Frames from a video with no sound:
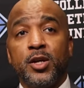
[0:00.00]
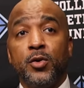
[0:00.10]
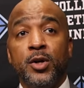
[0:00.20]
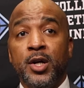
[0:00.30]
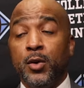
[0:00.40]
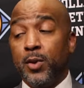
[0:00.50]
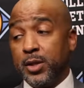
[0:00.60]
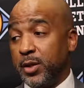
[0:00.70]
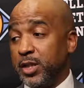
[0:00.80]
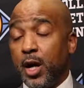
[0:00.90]
So
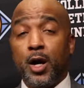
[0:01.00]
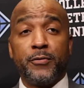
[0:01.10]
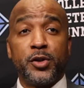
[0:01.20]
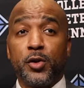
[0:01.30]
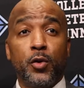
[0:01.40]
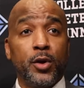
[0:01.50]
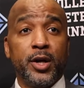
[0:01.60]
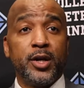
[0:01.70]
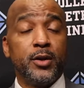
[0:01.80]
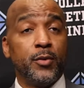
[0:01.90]
whether it's off the court,